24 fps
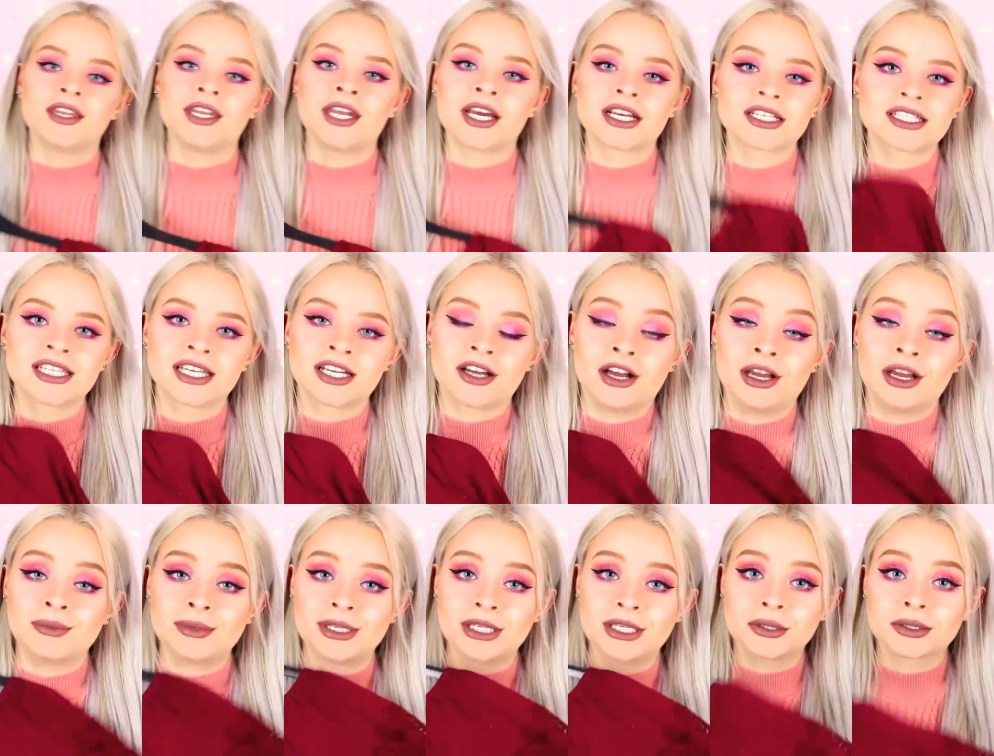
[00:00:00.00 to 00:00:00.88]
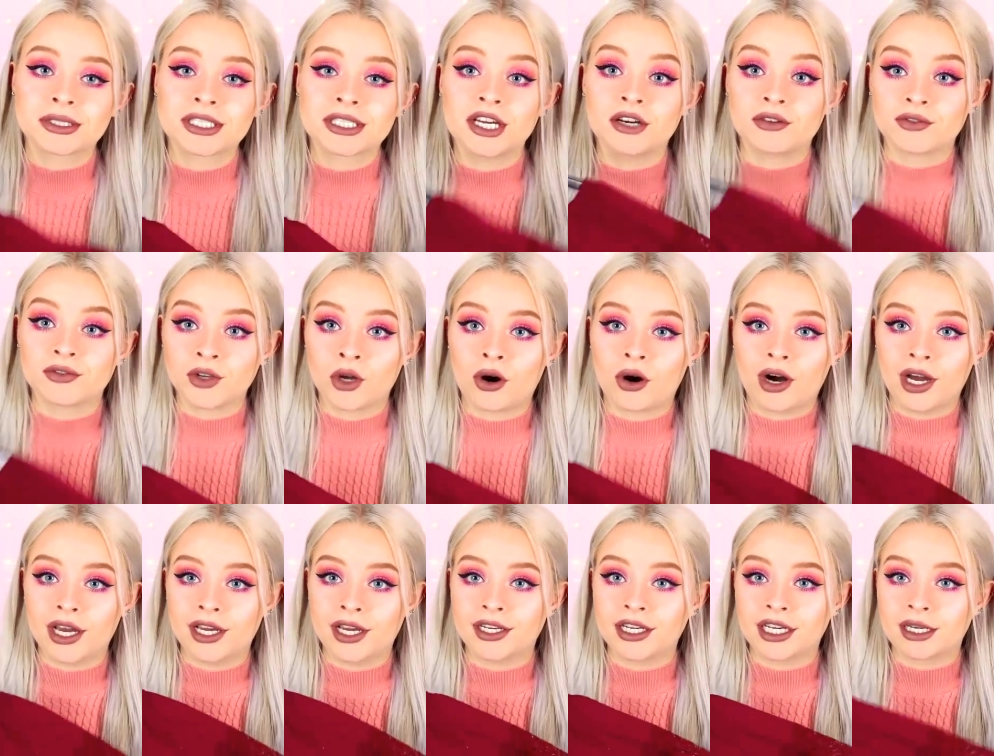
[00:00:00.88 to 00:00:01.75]
The next thing I'm guilty of not
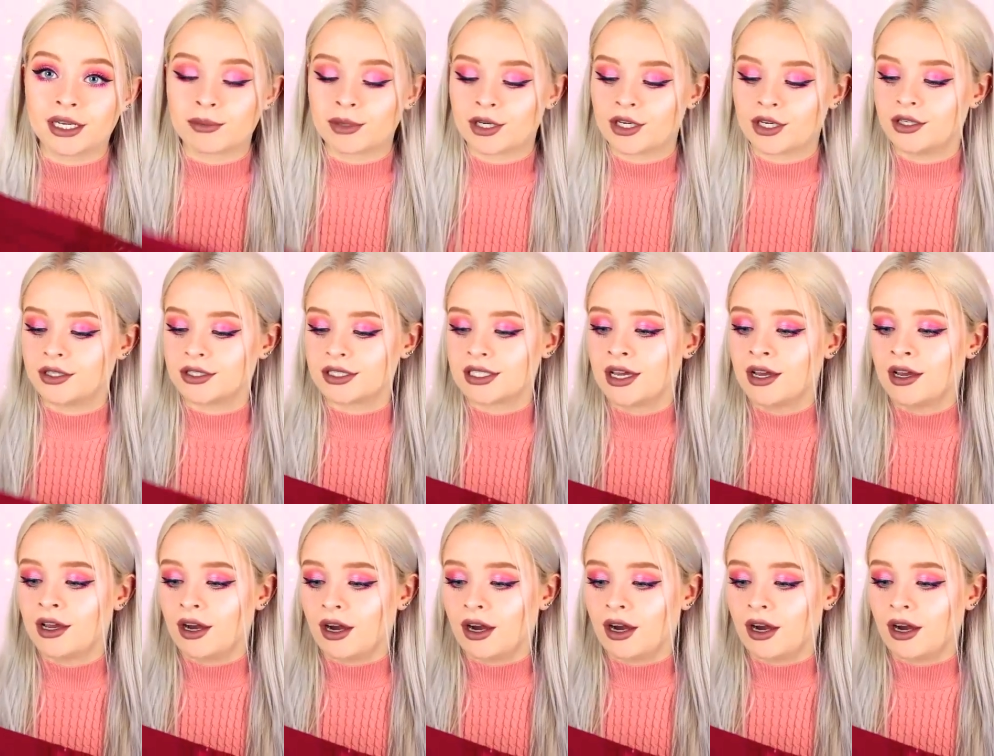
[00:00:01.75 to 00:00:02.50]
ironing because